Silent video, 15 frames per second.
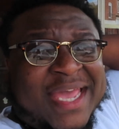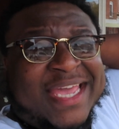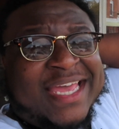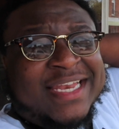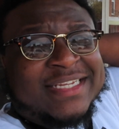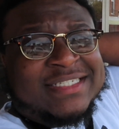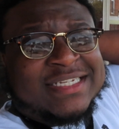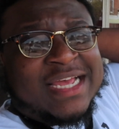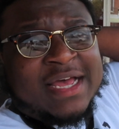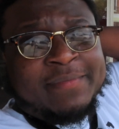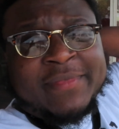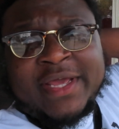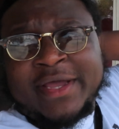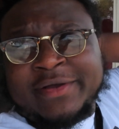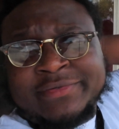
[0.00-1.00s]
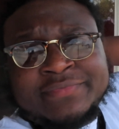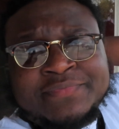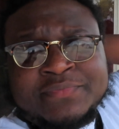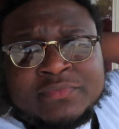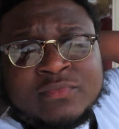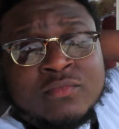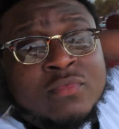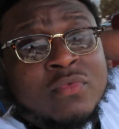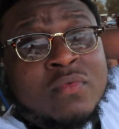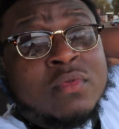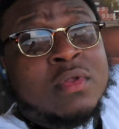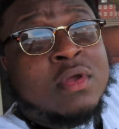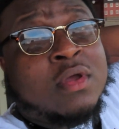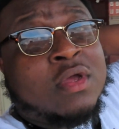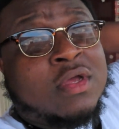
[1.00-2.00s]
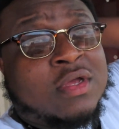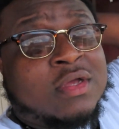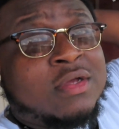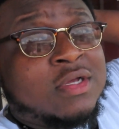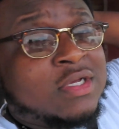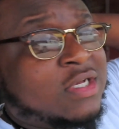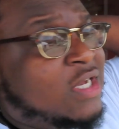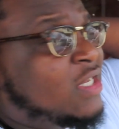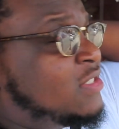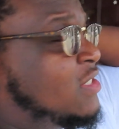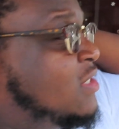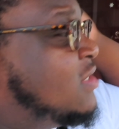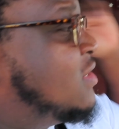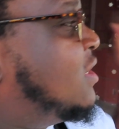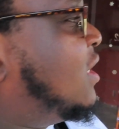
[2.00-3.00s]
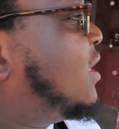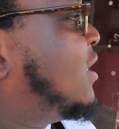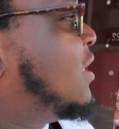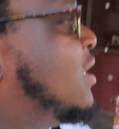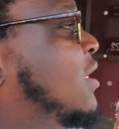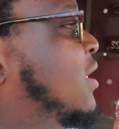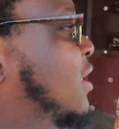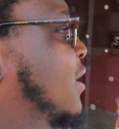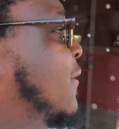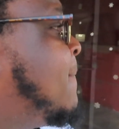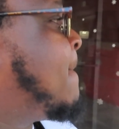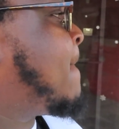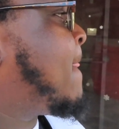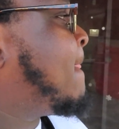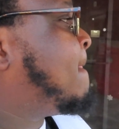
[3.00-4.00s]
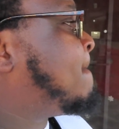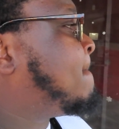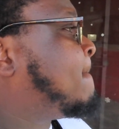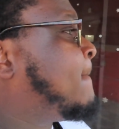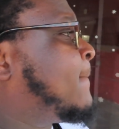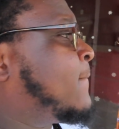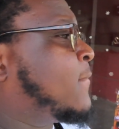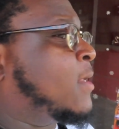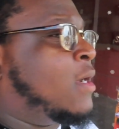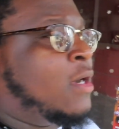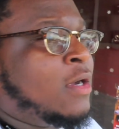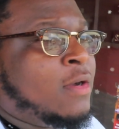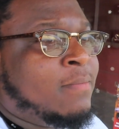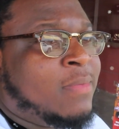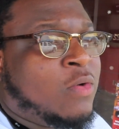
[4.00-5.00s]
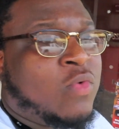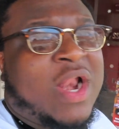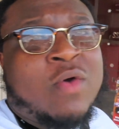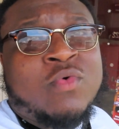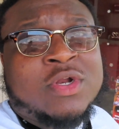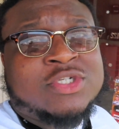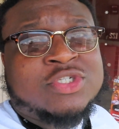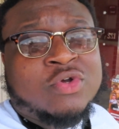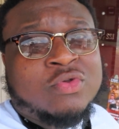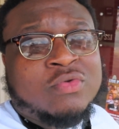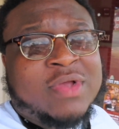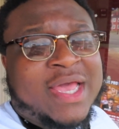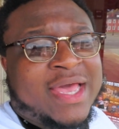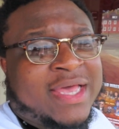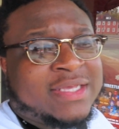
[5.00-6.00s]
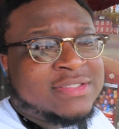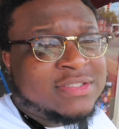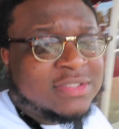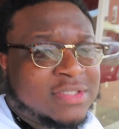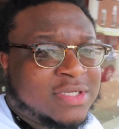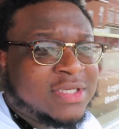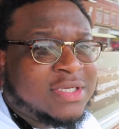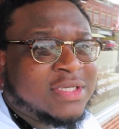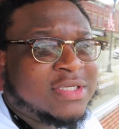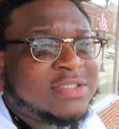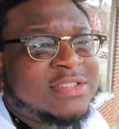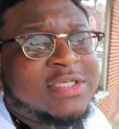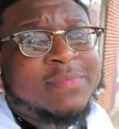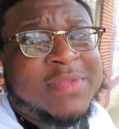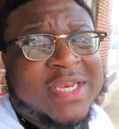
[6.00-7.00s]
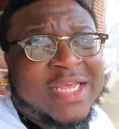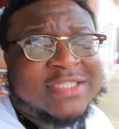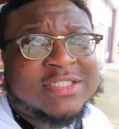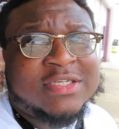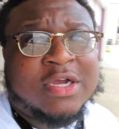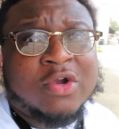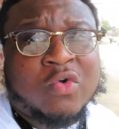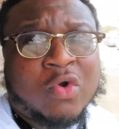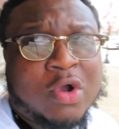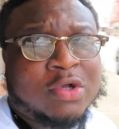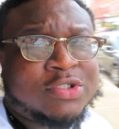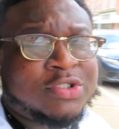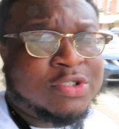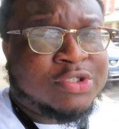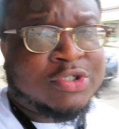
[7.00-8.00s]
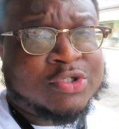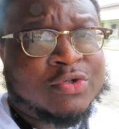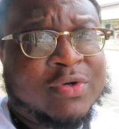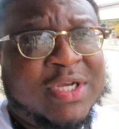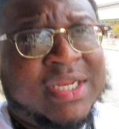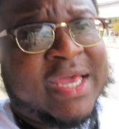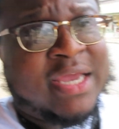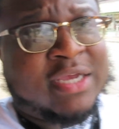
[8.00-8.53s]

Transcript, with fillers: Back at the shop now. Cousin is getting it in. Um, but what I want to show you guys is something that's across the street